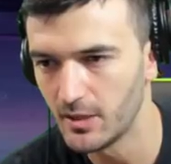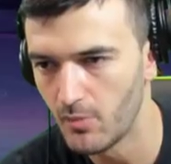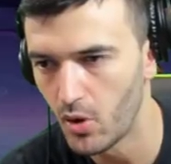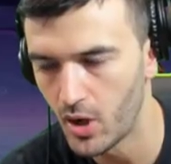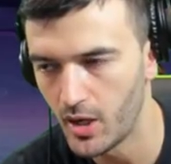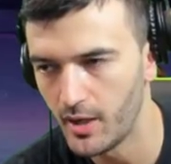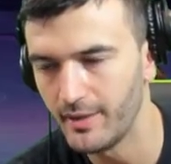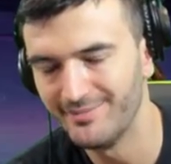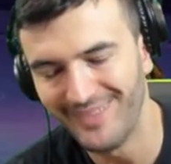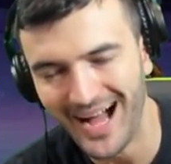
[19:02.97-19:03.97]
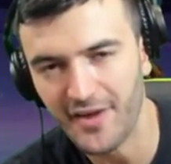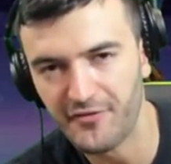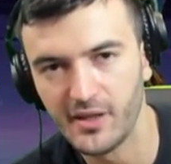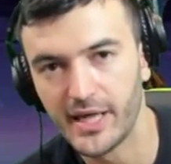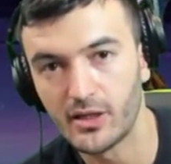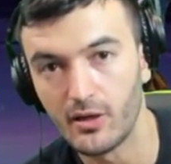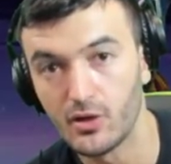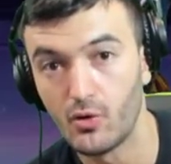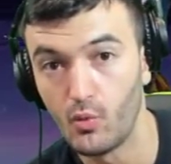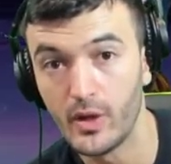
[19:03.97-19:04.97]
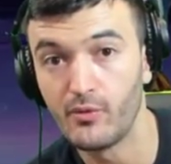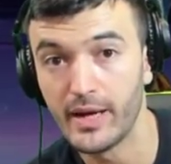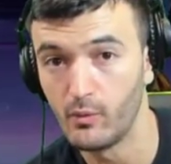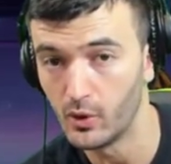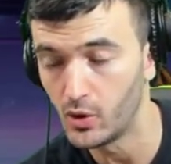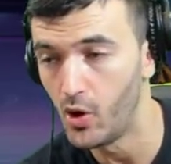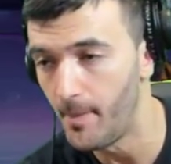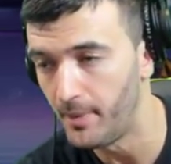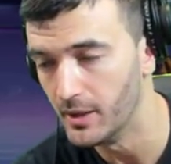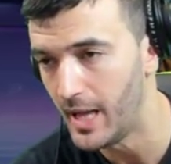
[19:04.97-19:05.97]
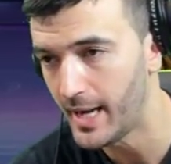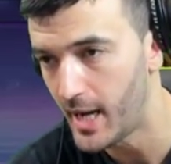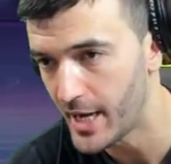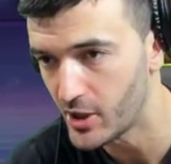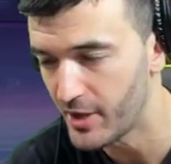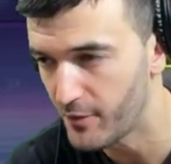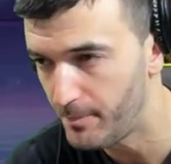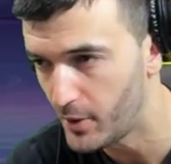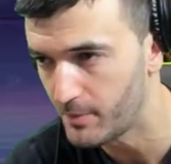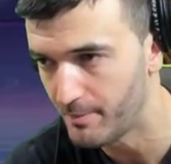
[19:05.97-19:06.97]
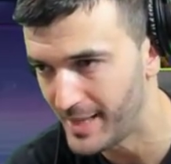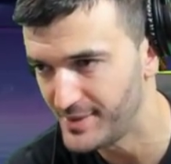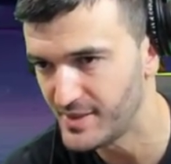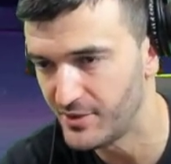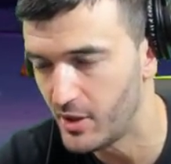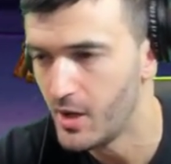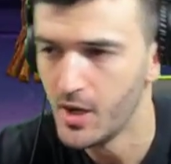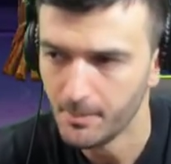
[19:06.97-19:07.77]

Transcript: Gamora. I feel like your win rate will go up a lot higher if you put Mantis in there.